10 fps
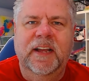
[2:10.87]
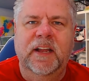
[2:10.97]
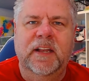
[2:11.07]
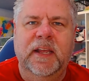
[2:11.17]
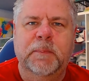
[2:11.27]

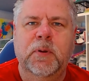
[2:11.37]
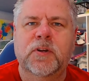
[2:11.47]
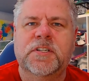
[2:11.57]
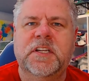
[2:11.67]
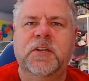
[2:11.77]
Unlike
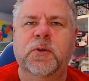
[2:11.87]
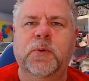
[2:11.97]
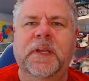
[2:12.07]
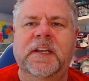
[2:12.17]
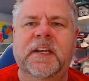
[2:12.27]
Percy, who
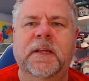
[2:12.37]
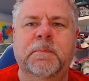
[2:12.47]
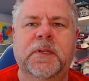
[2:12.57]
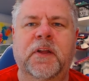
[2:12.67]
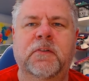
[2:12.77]
ended
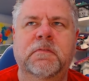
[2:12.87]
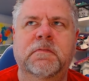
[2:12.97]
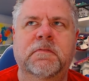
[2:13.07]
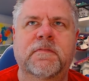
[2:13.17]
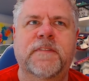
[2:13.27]
up, you know,
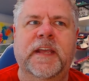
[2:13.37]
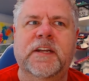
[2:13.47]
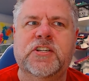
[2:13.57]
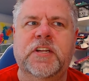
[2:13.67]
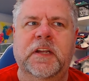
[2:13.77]

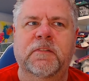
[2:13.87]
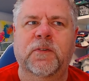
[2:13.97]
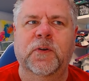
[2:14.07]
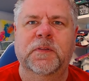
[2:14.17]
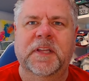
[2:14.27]
vanishing
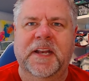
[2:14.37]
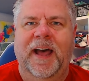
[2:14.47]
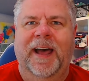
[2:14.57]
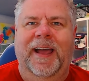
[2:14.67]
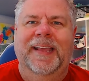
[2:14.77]
for the
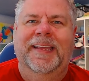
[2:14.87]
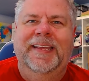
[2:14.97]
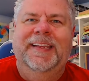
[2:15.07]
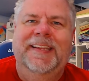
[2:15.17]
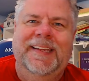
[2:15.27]

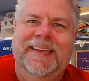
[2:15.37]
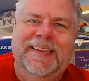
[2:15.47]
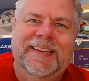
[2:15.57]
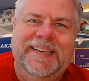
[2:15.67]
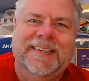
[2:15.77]

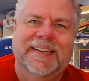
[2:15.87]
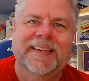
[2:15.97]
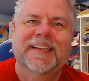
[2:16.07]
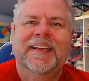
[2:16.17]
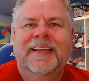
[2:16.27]
night.
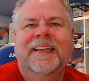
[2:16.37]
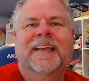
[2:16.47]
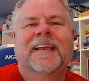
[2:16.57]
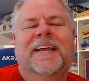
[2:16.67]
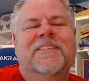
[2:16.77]

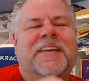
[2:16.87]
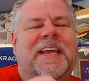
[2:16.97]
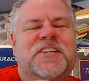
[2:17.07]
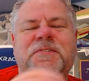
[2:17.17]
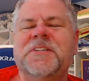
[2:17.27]
but
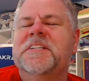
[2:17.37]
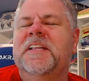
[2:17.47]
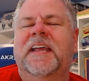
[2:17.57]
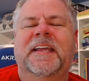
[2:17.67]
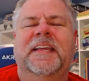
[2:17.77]
yeah, she was just
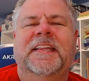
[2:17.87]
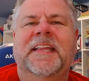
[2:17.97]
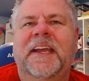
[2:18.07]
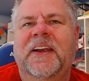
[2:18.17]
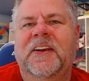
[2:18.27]
laying
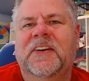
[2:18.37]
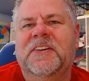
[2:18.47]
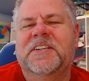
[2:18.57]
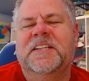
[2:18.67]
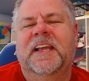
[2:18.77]
there,
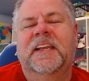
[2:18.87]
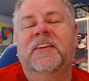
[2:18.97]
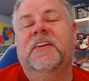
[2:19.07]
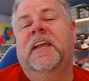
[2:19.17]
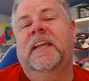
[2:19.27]
just like,
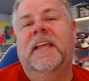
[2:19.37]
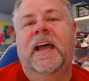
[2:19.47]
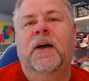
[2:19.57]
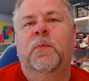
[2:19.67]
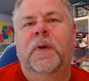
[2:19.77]
okay,
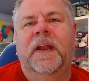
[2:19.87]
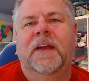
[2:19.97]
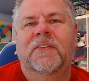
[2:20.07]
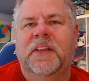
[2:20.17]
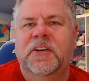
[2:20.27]
yeah,
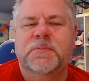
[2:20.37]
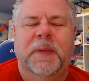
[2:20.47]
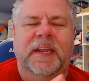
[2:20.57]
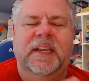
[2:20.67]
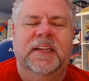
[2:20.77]
whatever. There's
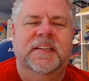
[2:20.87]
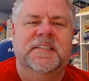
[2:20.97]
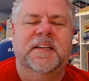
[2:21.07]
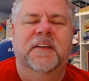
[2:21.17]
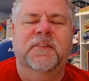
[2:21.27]
banging
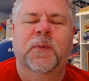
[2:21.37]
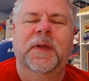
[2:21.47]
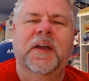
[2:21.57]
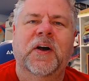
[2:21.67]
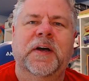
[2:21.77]
stuff
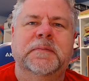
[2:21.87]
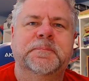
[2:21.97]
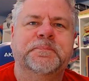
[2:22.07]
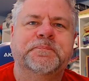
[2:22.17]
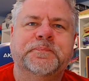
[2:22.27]
going on.
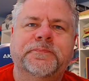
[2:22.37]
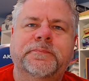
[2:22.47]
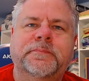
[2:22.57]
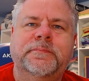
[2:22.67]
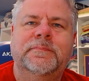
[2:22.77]

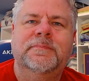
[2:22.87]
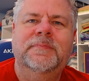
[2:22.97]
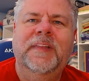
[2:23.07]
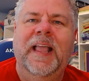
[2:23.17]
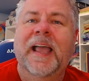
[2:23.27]

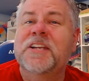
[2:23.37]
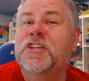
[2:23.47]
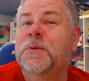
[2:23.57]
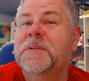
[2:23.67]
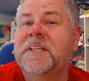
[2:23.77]
As
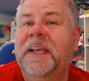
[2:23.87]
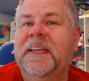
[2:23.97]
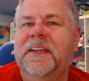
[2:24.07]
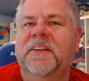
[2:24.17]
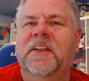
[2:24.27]
she was
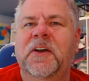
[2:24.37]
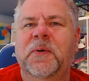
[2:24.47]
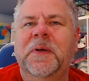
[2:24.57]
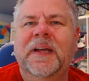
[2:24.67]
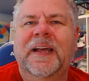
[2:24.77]
laying there,
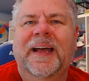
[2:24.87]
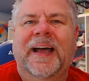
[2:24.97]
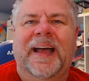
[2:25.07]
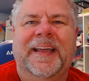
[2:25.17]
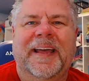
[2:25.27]
though,
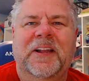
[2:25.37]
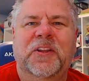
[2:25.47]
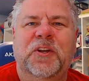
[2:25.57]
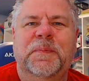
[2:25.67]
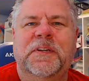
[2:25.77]
I got a
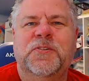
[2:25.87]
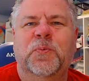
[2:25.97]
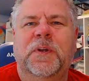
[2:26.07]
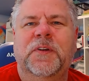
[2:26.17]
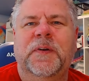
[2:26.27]
little bit to
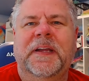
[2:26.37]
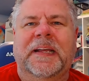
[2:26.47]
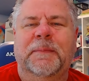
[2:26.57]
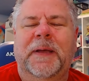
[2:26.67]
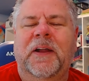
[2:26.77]

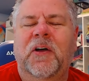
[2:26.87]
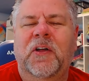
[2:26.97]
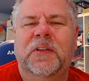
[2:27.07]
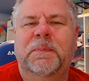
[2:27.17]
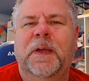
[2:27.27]
wondering about
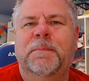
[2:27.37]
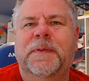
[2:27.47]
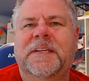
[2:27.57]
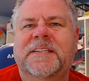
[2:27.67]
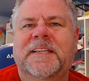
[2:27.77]
all the
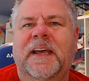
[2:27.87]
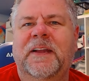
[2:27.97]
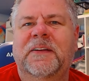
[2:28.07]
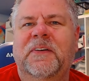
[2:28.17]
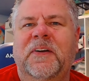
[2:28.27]
puppies
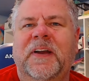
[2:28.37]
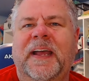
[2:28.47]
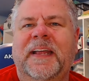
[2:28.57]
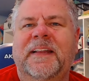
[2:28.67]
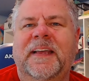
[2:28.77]
that are
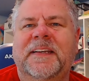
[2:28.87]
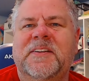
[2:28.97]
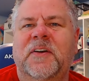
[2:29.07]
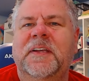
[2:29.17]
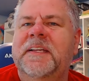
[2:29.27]
at like
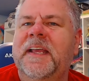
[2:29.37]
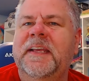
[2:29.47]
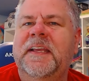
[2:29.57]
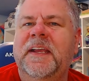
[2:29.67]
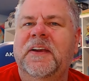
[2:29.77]
doggy
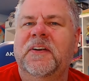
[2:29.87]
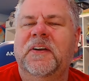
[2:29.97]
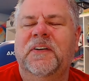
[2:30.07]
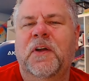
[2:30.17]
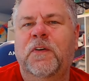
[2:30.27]

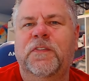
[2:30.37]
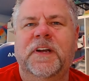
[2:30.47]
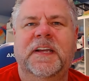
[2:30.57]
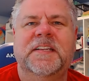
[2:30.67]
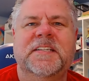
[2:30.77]
daycare
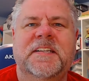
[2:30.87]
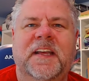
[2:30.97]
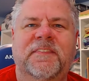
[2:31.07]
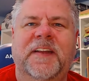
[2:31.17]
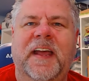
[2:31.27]
overnight and
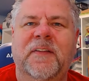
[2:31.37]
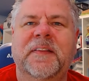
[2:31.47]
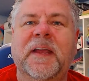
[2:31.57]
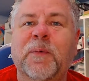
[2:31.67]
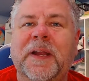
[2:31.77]
stuff and how
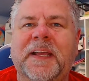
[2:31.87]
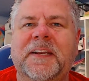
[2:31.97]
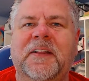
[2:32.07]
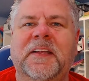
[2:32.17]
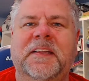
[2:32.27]
they were
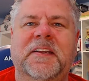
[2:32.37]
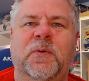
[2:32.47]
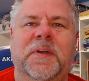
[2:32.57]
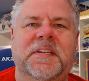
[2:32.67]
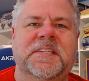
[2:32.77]
handling the
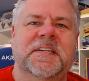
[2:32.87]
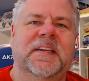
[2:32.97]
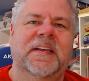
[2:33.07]
noise.